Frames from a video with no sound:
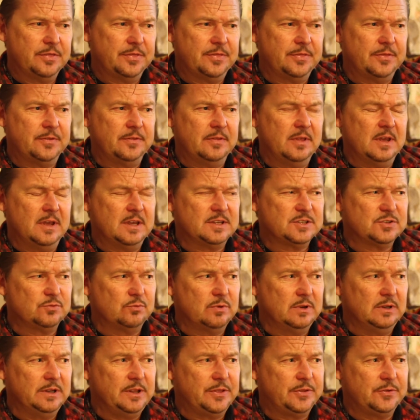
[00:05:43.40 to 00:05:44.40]
That's
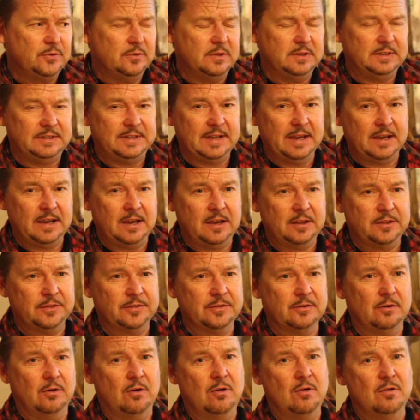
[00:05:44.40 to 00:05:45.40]
really through the death
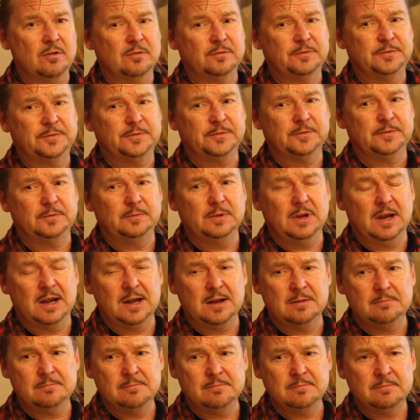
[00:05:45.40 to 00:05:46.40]
of
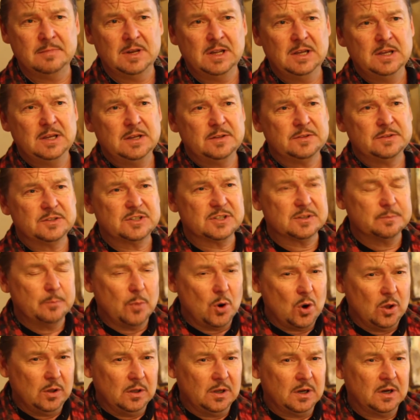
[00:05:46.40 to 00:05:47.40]
um,
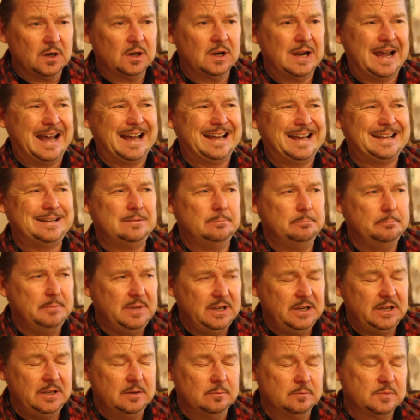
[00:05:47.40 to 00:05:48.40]
smaller and
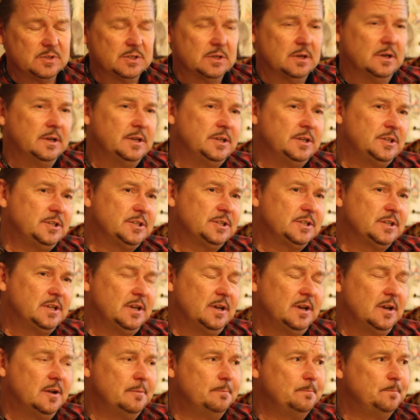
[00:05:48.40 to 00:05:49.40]
medium-sized
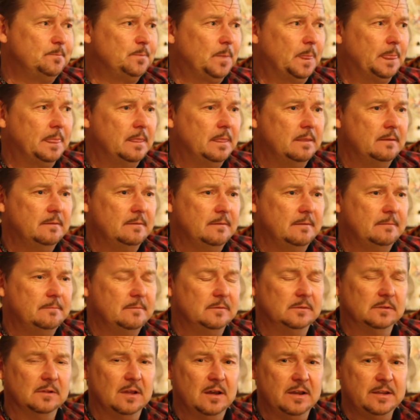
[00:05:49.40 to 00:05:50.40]
um,
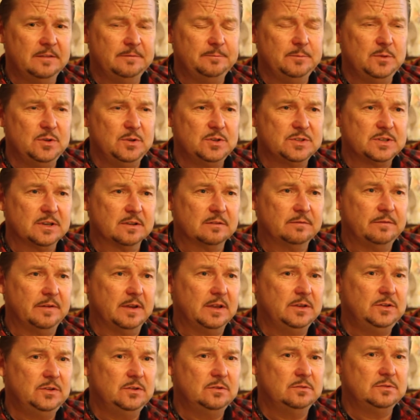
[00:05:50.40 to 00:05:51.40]
live music
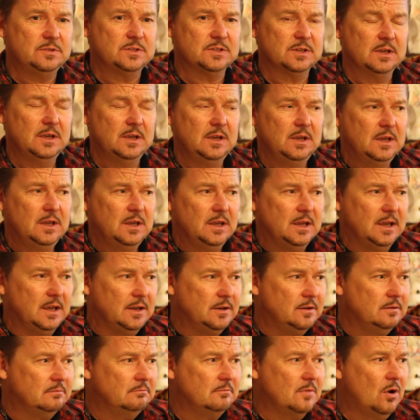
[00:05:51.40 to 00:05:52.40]
venues
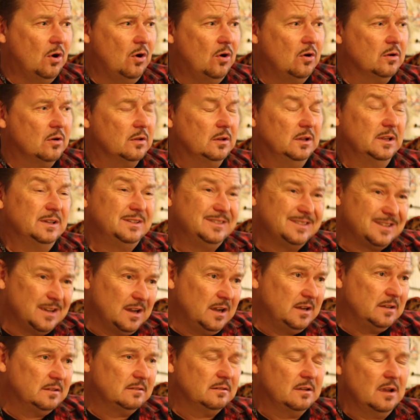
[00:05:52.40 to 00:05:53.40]
in Auckland
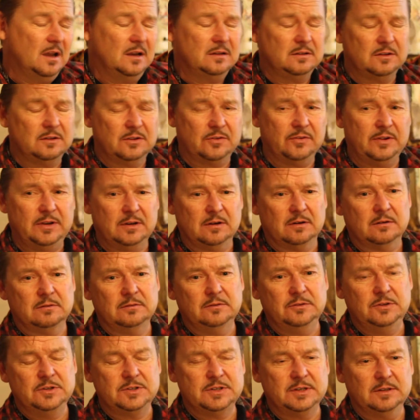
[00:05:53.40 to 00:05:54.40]
and, and greater
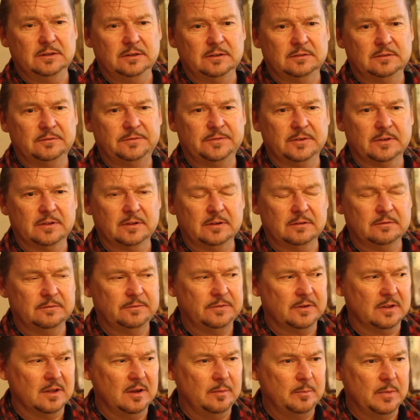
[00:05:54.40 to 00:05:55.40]
New Zealand for that
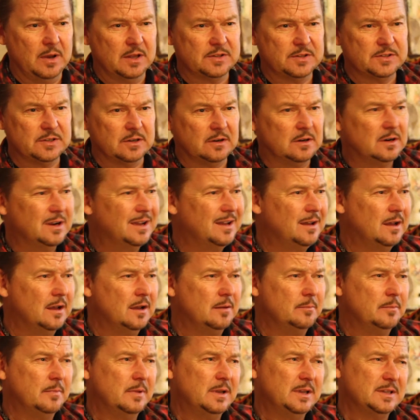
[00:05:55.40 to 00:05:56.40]
for that matter.
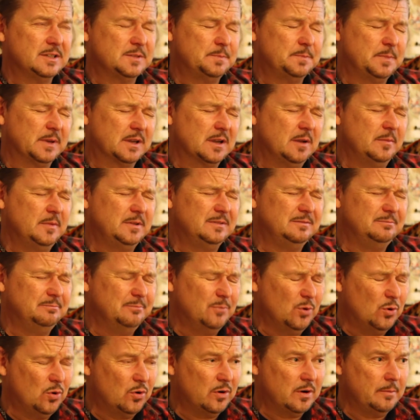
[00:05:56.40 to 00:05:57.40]
Um, it's becoming
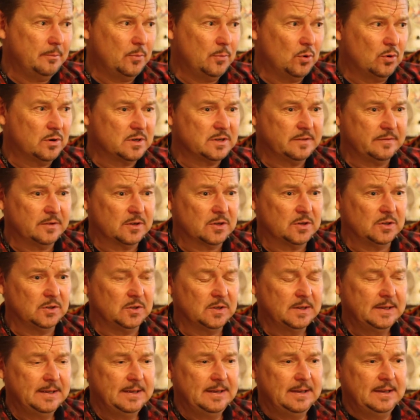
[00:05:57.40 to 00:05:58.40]
more and more
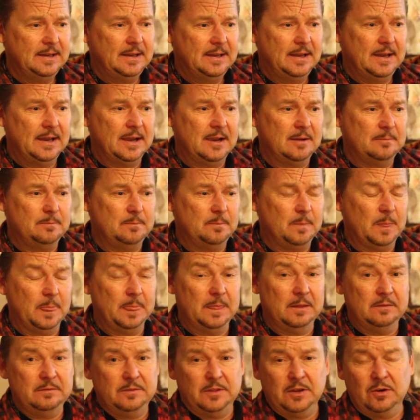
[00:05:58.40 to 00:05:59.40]
difficult. Um,
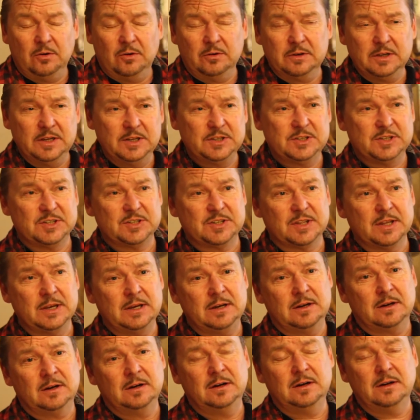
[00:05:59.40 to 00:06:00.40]
the, the, audience is
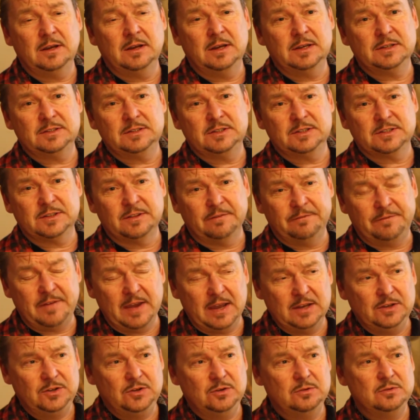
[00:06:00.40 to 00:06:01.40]
there, it's just the
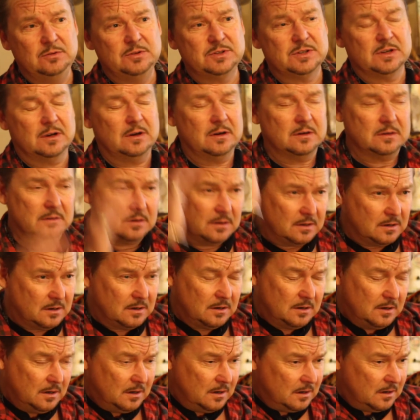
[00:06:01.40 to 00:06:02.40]
venues are
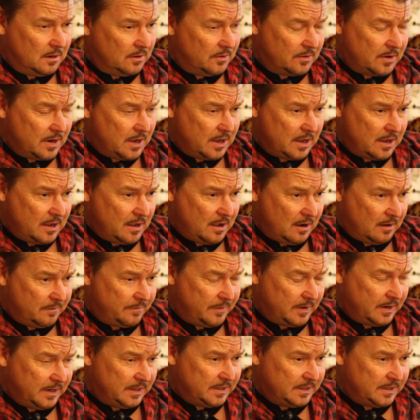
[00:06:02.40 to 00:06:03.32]
are uh, are very